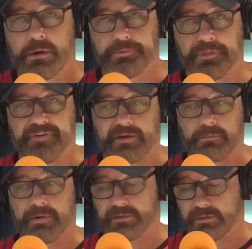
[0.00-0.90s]
But the fact
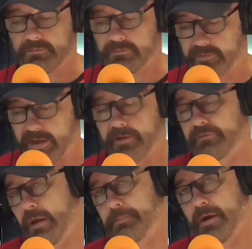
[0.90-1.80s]
that Manly towed
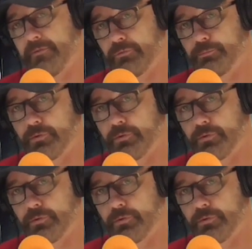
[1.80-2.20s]
us up over at